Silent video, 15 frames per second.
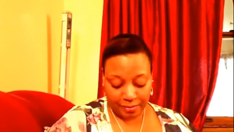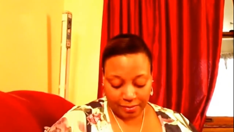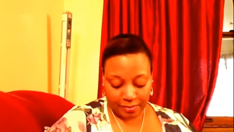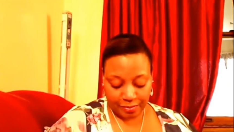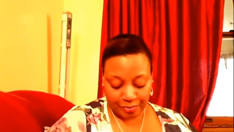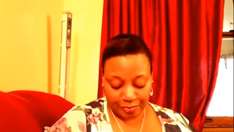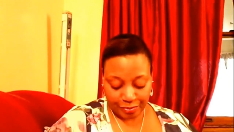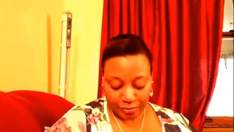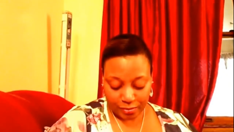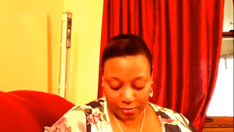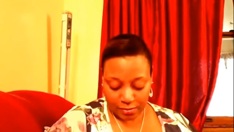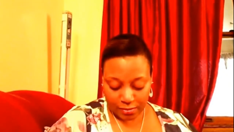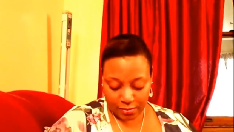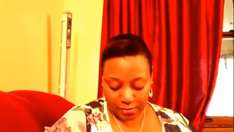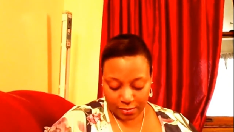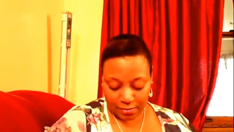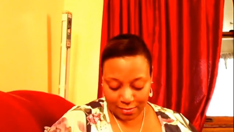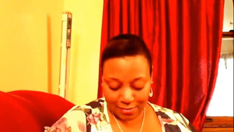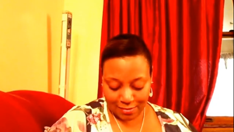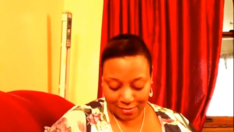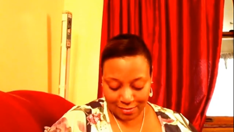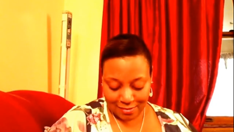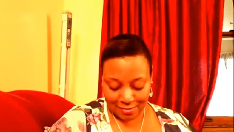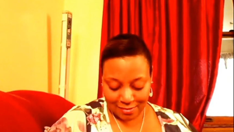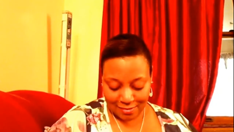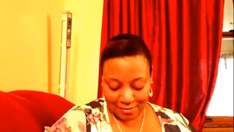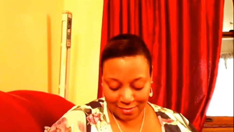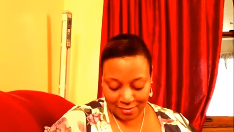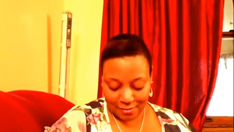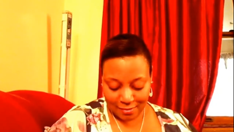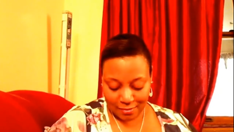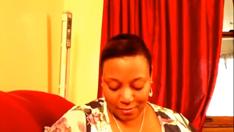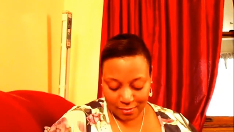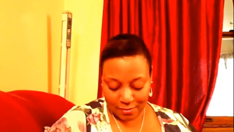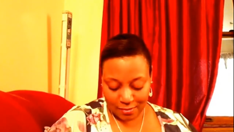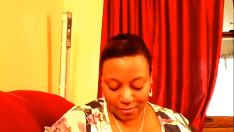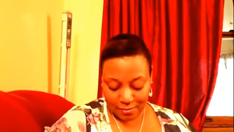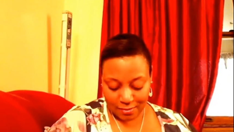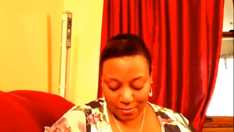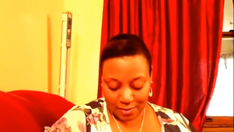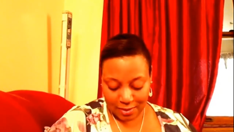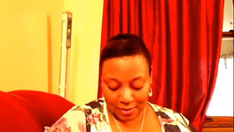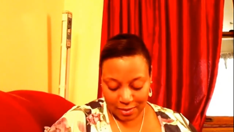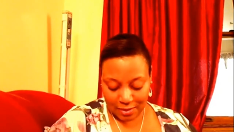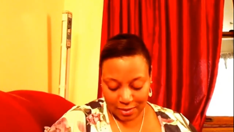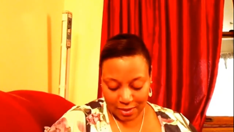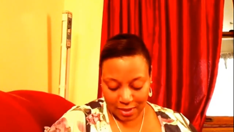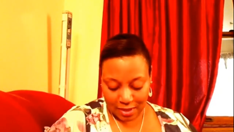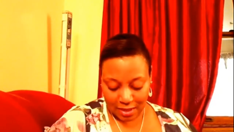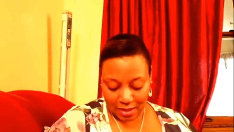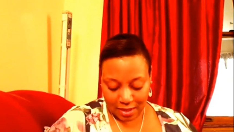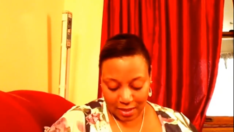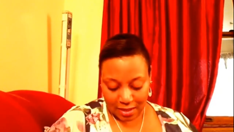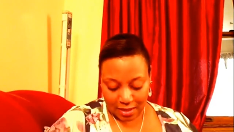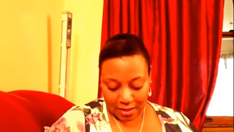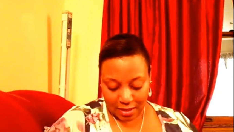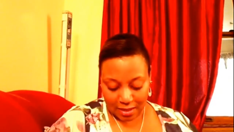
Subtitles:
(silence)